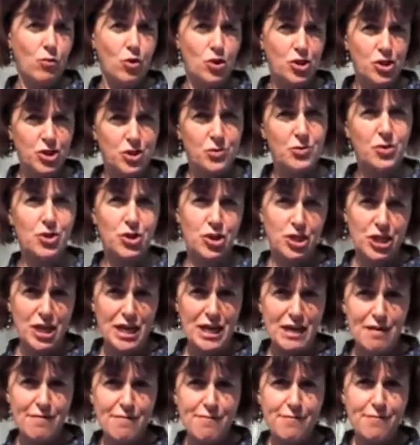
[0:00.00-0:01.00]
want to
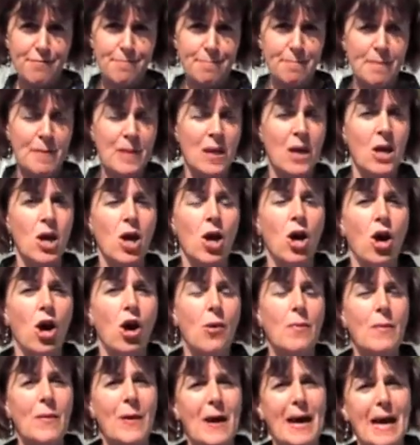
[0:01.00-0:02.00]
achieve,
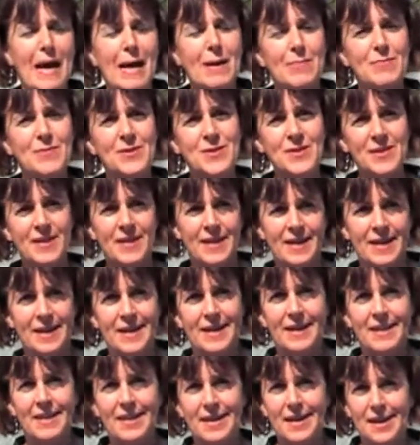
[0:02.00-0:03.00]
or perhaps
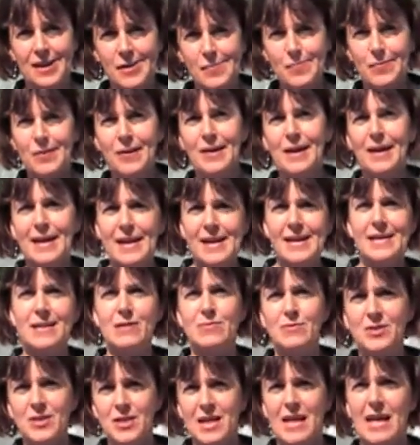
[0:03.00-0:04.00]
they are applying
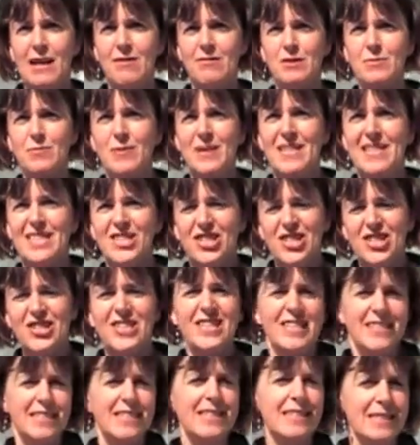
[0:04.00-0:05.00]
themselves but it just
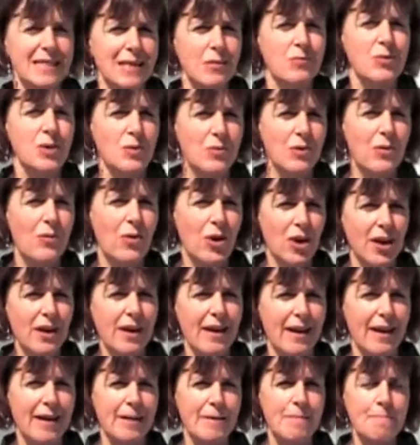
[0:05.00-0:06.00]
doesn't seem to be
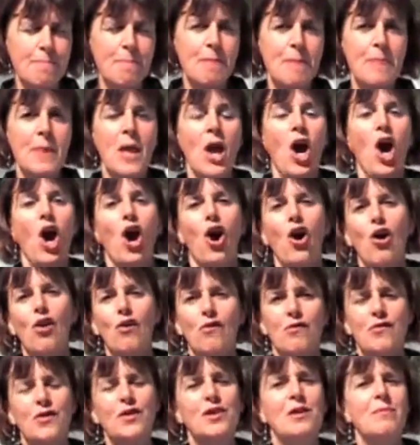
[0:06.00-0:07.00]
working.
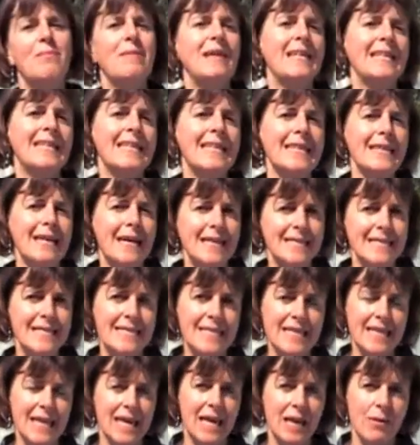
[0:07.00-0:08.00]
Often the mental
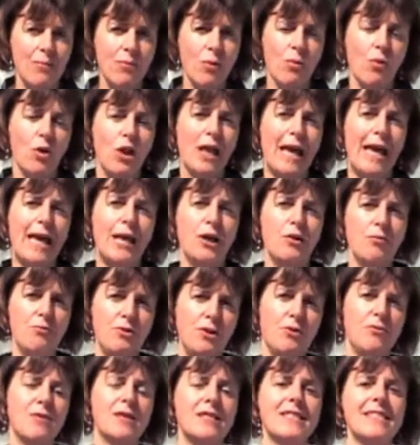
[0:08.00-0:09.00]
landscape will
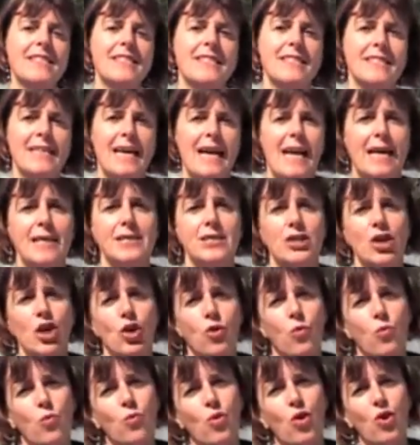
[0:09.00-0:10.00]
help you understand
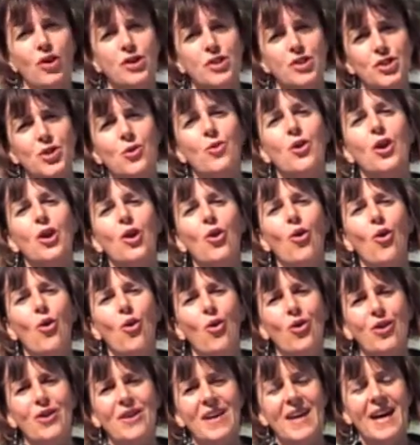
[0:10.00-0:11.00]
what is going
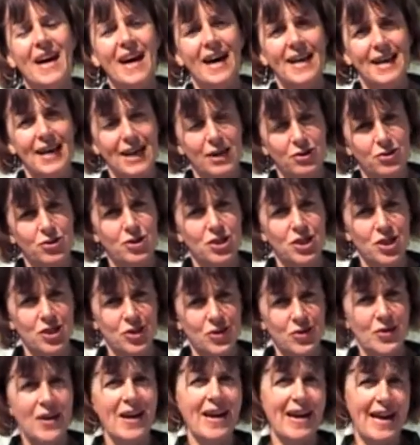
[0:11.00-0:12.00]
on and how
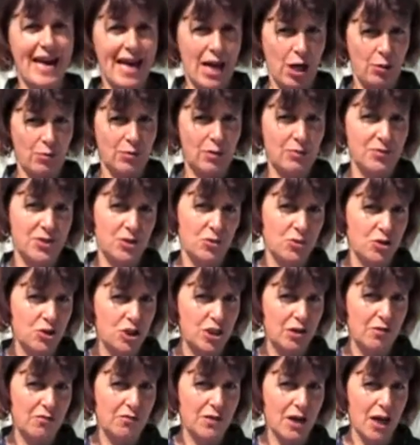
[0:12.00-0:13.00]
to help them to
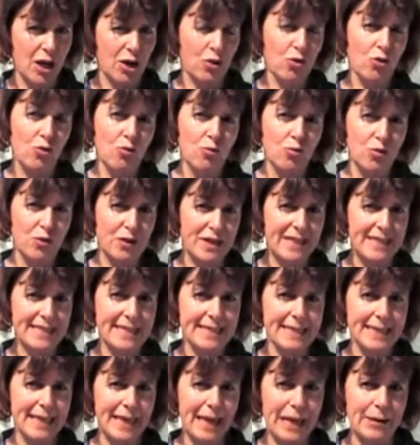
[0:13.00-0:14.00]
achieve that goal more
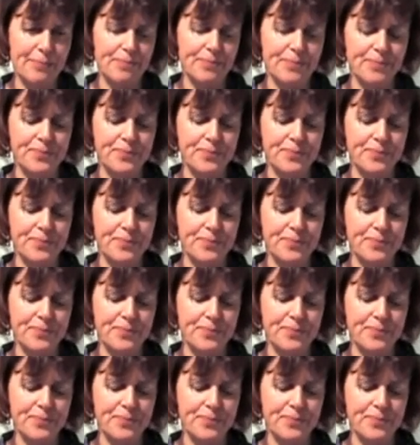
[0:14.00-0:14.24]
easily.